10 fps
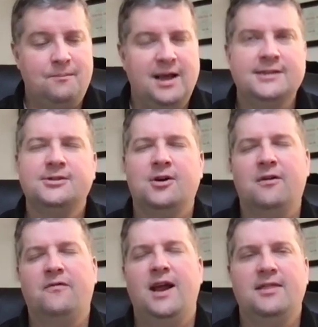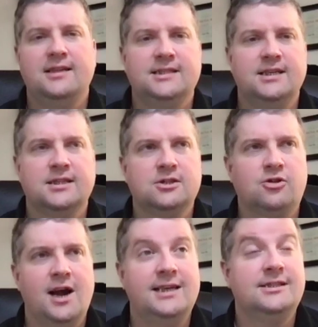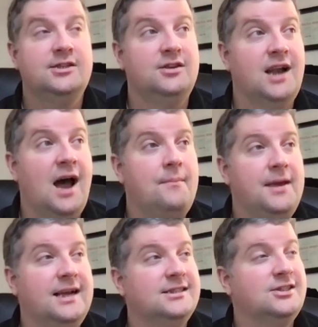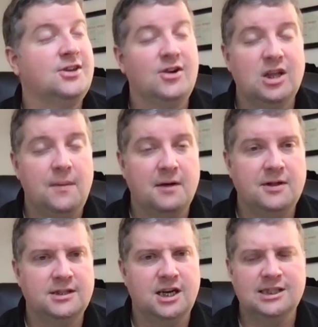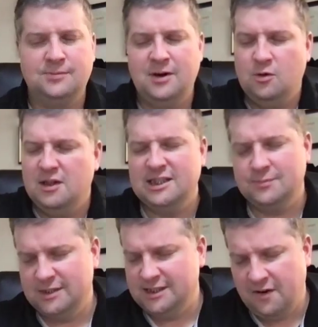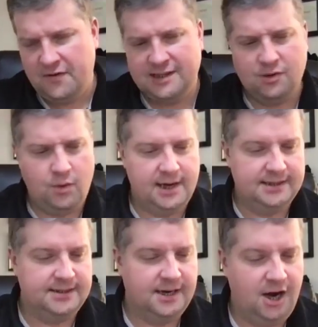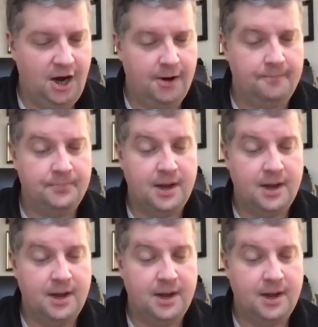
based on our faith in Jesus Christ to not be concerned about the judgment or the specifics of what is to come,